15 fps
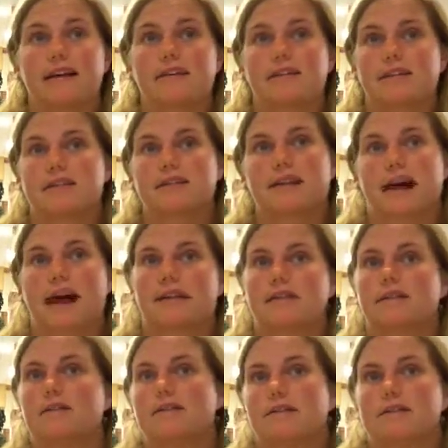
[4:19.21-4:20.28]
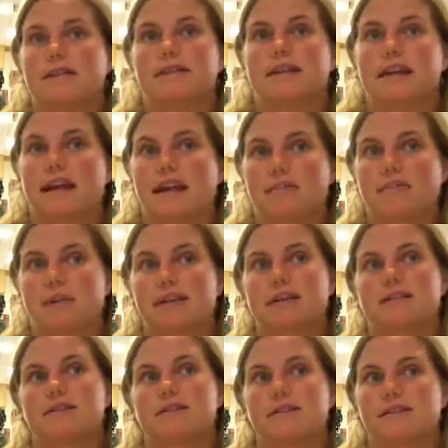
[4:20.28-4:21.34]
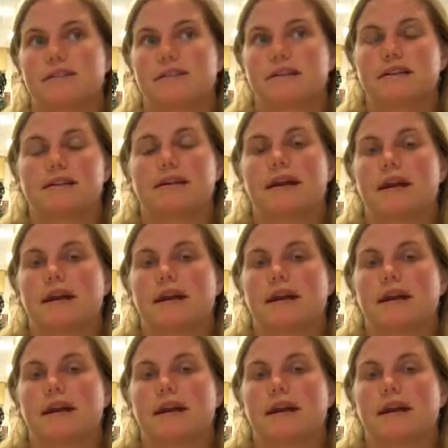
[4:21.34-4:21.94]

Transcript: just on the university campus you just see